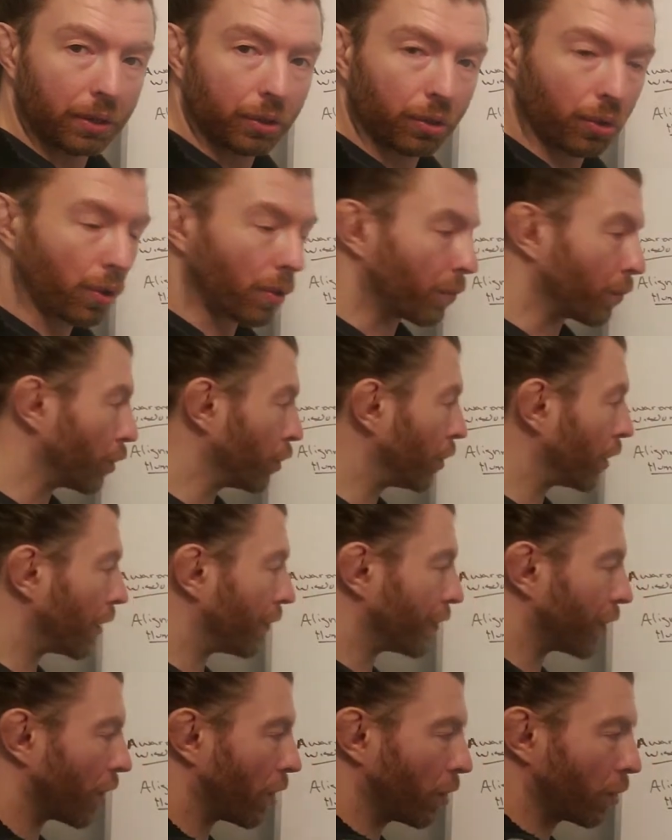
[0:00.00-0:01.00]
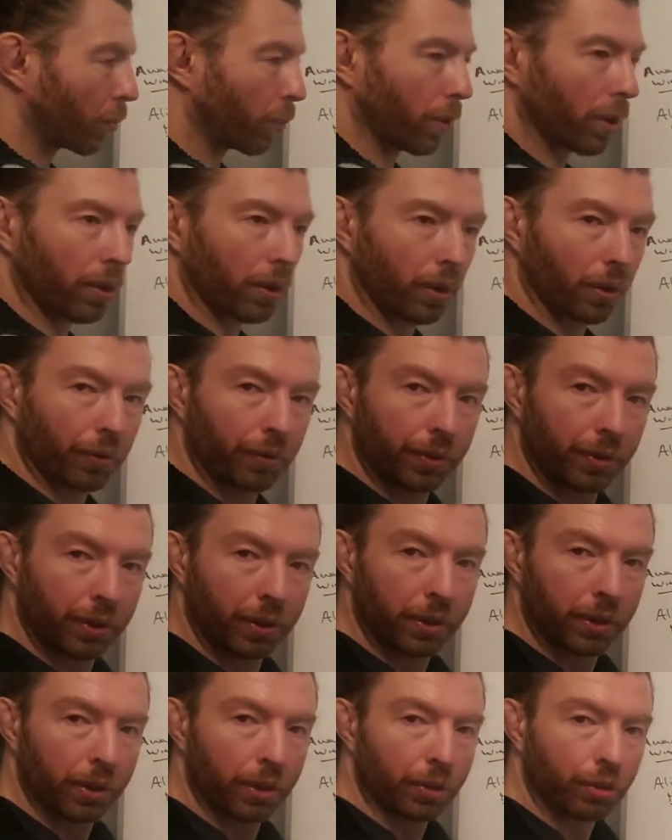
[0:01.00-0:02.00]
you're a ruler of your own world.
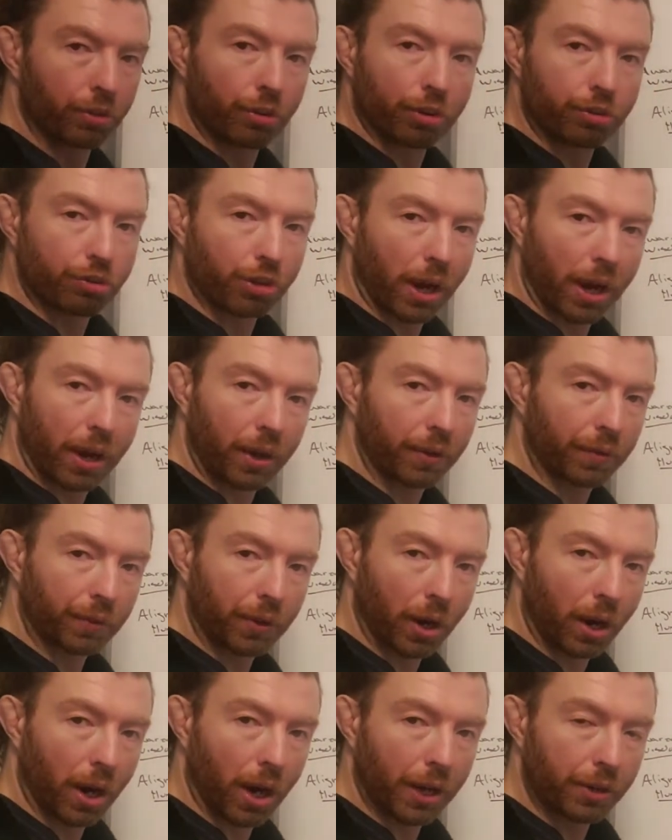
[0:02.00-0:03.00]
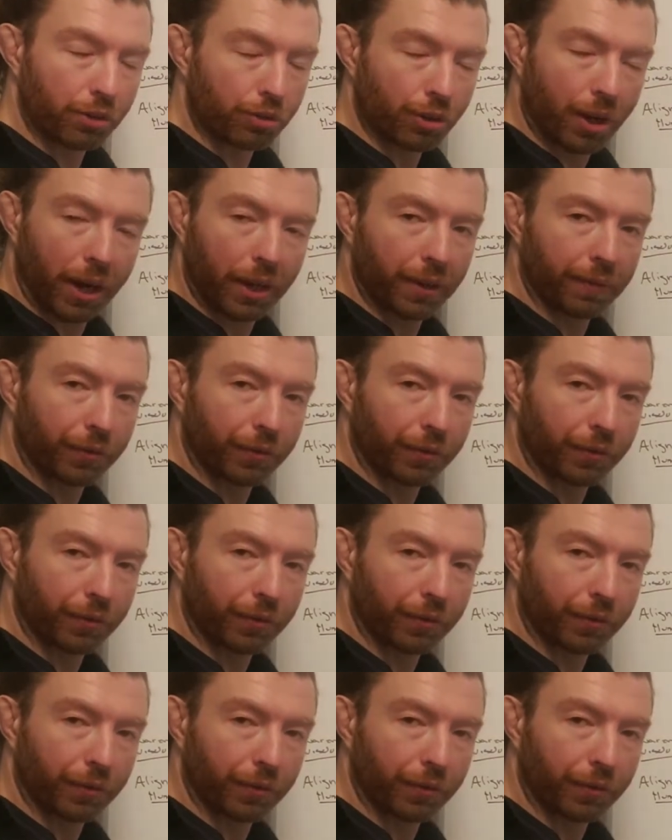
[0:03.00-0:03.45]
You're a child of God, you're a child of